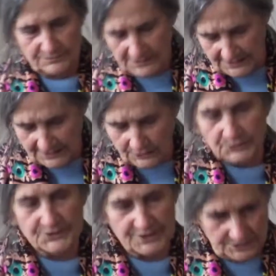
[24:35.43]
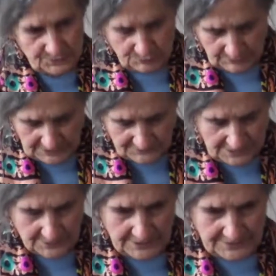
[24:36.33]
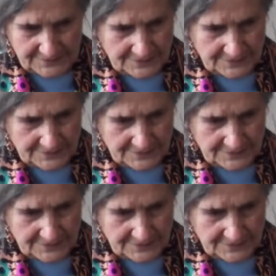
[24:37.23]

IARC to re-evaluate.